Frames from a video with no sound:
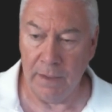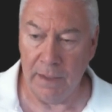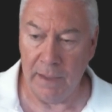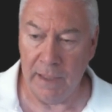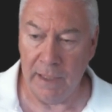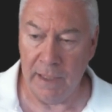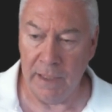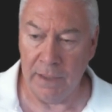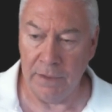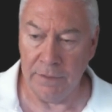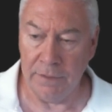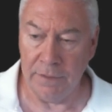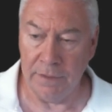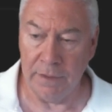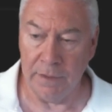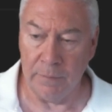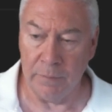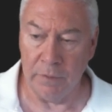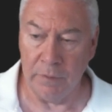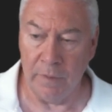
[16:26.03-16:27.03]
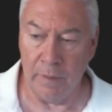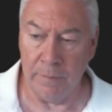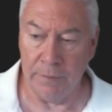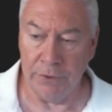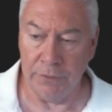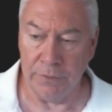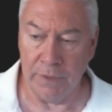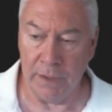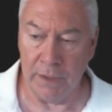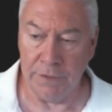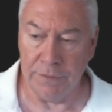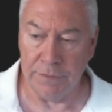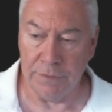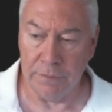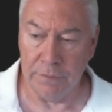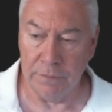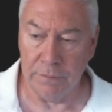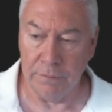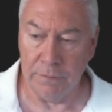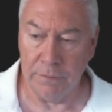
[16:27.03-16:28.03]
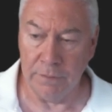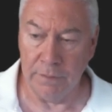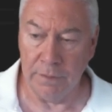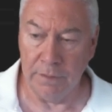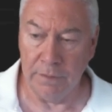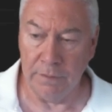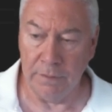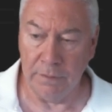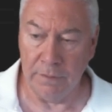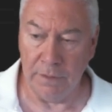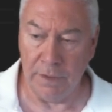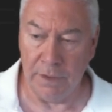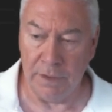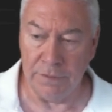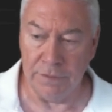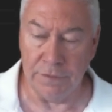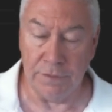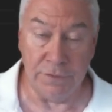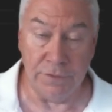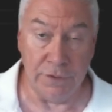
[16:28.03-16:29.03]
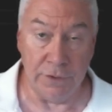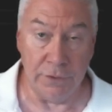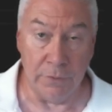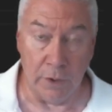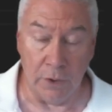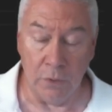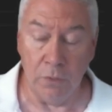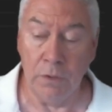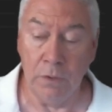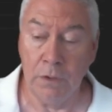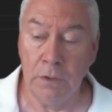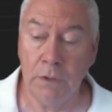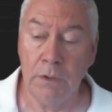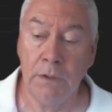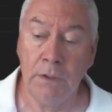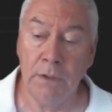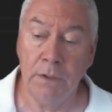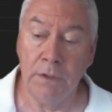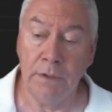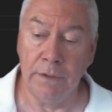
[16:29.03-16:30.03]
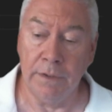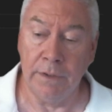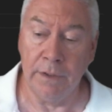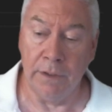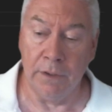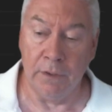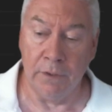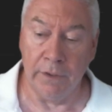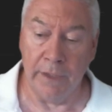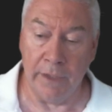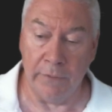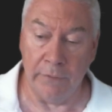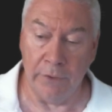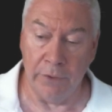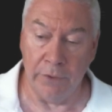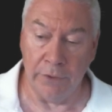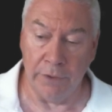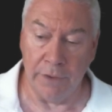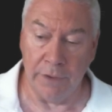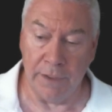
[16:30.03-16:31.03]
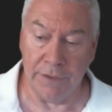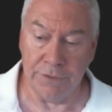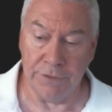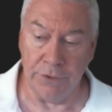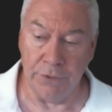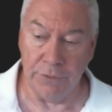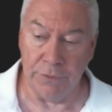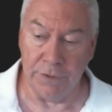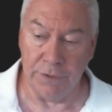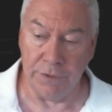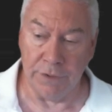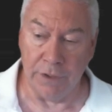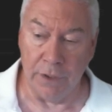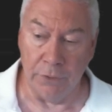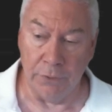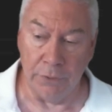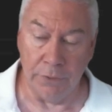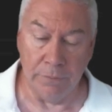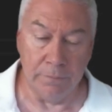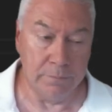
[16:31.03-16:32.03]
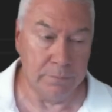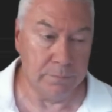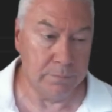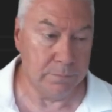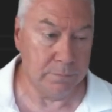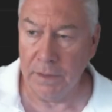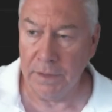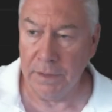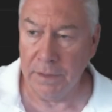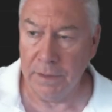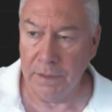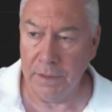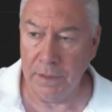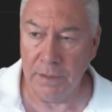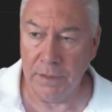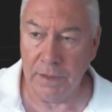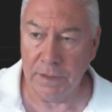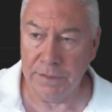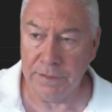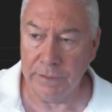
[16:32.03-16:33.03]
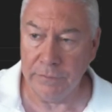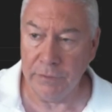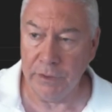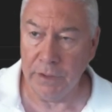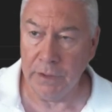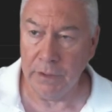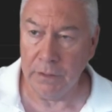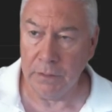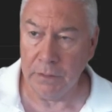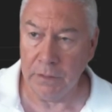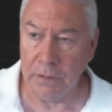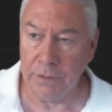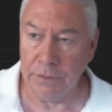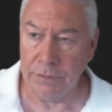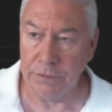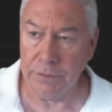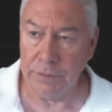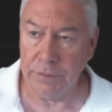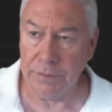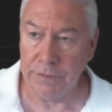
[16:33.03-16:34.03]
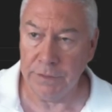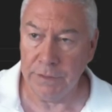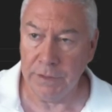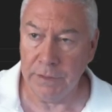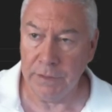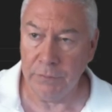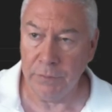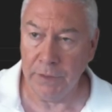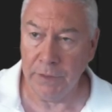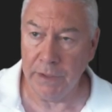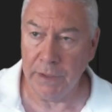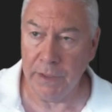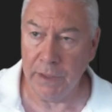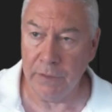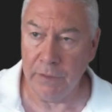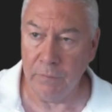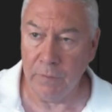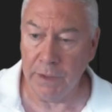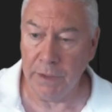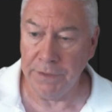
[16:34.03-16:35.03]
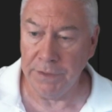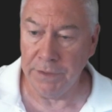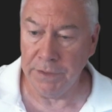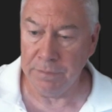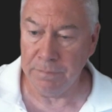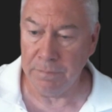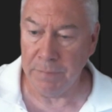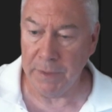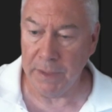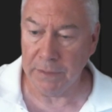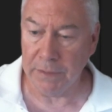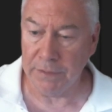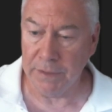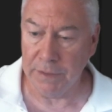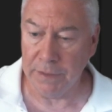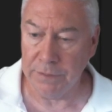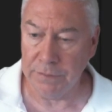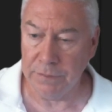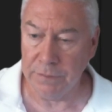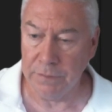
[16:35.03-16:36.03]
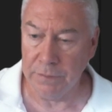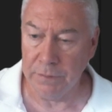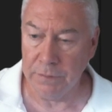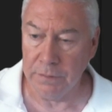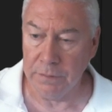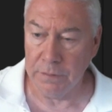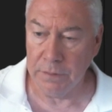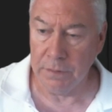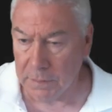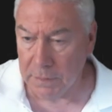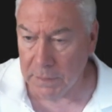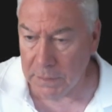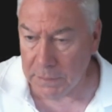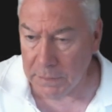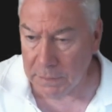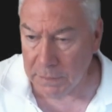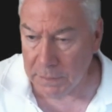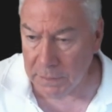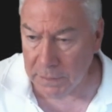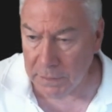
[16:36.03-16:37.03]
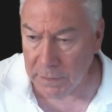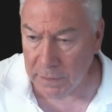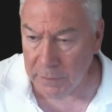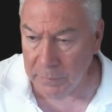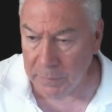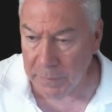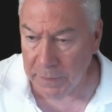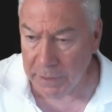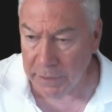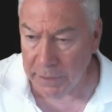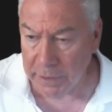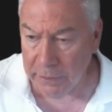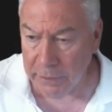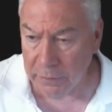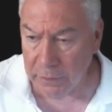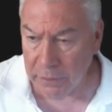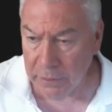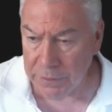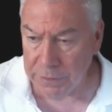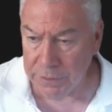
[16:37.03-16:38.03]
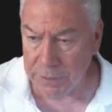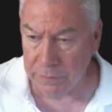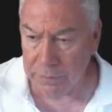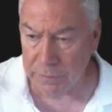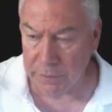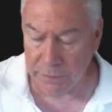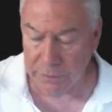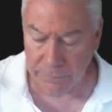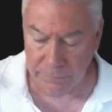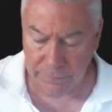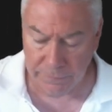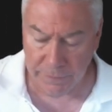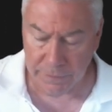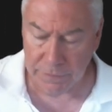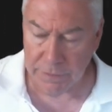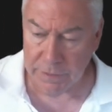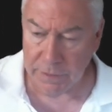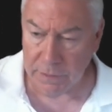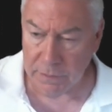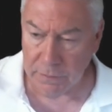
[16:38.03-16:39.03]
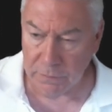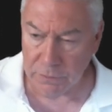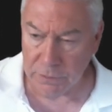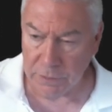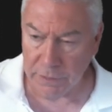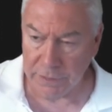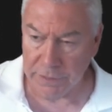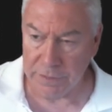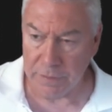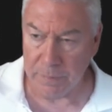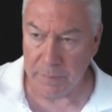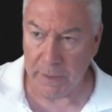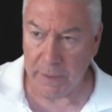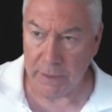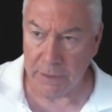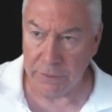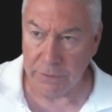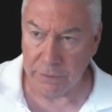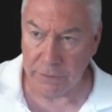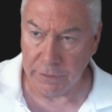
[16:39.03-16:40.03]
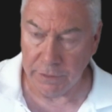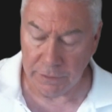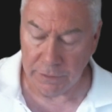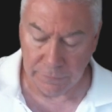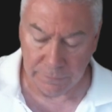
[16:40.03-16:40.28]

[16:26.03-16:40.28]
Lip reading: and the number of open trades is 0, then I'll carry on and execute this code. I think that's everything. Let's see if we can run this backtest. That gave me an error. Let's see if I can fix that. Looks like there's a package I need to